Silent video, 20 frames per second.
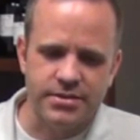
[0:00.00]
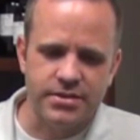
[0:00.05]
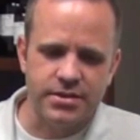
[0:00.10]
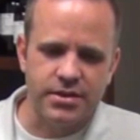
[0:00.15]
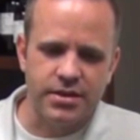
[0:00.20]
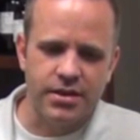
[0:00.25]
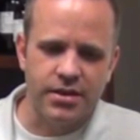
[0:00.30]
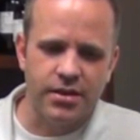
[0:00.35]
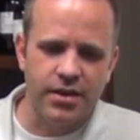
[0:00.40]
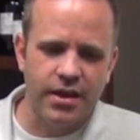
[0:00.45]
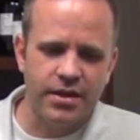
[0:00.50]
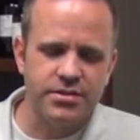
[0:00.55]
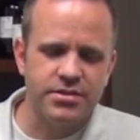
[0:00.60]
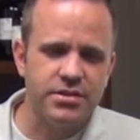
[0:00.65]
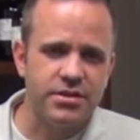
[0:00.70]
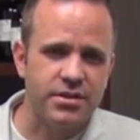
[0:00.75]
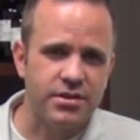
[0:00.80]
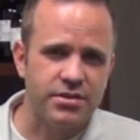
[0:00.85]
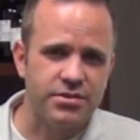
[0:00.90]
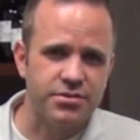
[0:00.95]
is it allows
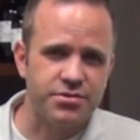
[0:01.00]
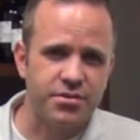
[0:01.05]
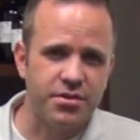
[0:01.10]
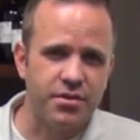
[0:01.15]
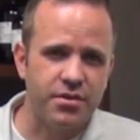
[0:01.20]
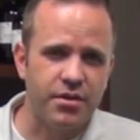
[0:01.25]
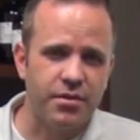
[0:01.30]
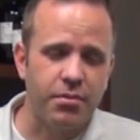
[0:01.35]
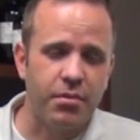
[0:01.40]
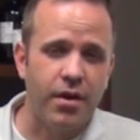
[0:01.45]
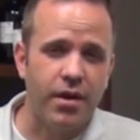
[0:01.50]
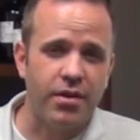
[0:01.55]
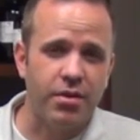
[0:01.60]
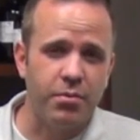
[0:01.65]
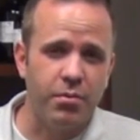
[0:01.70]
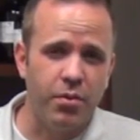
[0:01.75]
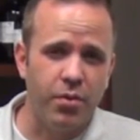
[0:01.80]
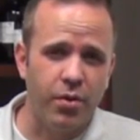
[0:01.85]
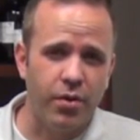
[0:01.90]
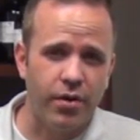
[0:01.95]
you to control your
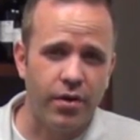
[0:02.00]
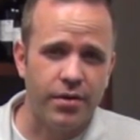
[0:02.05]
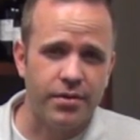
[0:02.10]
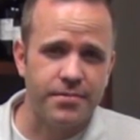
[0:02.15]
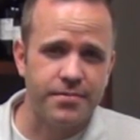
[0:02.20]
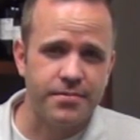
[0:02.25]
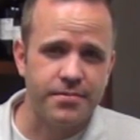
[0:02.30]
breath more.